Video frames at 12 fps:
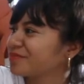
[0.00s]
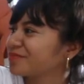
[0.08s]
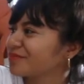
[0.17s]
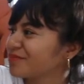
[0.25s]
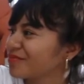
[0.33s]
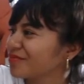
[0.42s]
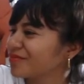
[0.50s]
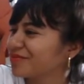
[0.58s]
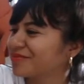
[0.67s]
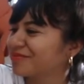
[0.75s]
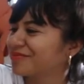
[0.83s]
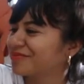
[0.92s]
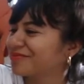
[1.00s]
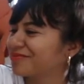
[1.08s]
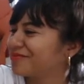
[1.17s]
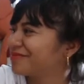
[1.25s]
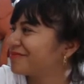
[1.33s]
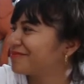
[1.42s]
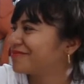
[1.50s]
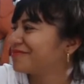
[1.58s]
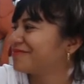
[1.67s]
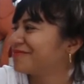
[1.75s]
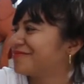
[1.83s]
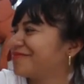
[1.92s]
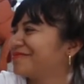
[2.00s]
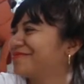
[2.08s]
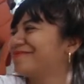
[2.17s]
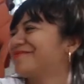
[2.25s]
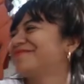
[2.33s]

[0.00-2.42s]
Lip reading: [no speech]